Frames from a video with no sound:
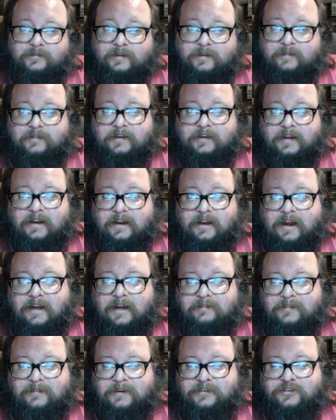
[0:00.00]
I'm
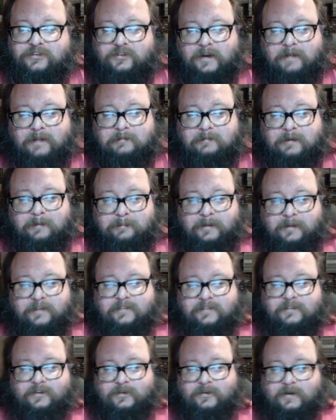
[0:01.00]
going to try my
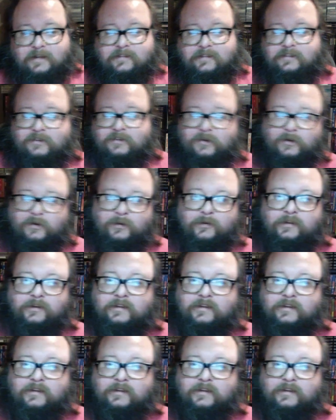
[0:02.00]
best to crack the code